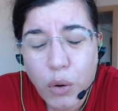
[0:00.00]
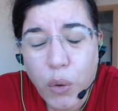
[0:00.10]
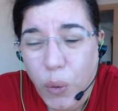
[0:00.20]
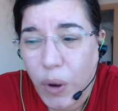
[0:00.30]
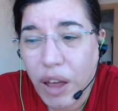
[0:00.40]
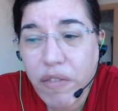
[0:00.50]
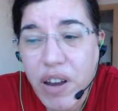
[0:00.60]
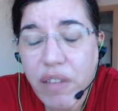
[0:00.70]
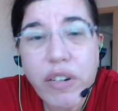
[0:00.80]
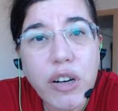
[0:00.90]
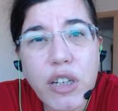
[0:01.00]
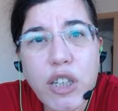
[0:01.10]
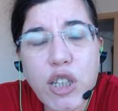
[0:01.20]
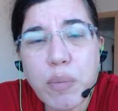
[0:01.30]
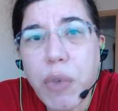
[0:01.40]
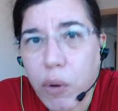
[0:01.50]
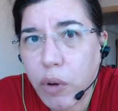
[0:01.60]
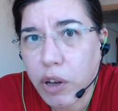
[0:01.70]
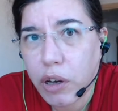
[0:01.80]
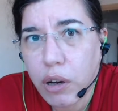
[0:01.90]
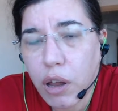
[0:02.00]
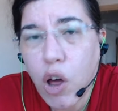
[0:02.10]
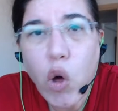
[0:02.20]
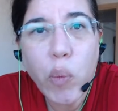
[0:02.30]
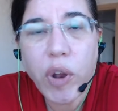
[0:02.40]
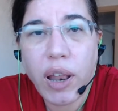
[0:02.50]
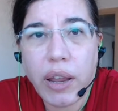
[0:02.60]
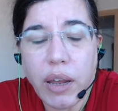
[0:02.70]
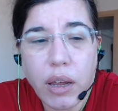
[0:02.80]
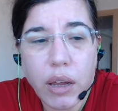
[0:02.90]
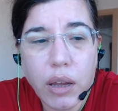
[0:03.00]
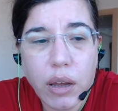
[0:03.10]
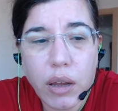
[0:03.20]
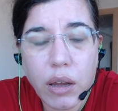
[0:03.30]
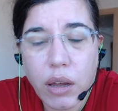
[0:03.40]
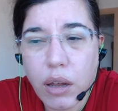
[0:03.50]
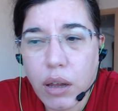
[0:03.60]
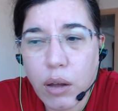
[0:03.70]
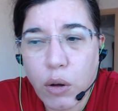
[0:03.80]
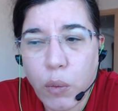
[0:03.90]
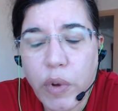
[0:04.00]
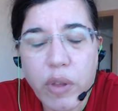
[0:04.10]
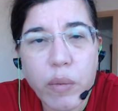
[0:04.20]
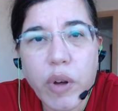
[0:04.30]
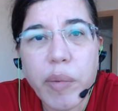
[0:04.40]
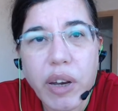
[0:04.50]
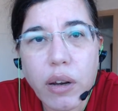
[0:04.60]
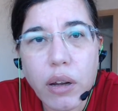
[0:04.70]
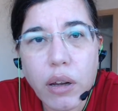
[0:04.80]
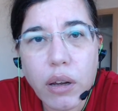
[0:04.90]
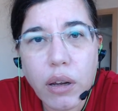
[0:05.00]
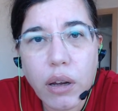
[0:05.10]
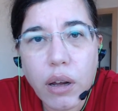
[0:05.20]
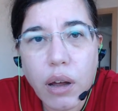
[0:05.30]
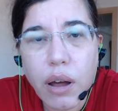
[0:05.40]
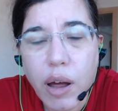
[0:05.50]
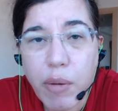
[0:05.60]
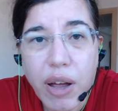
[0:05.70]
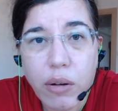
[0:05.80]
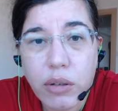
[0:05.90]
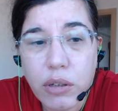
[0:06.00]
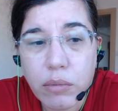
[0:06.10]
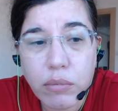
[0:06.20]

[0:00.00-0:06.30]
who have never spoken openly with a woman about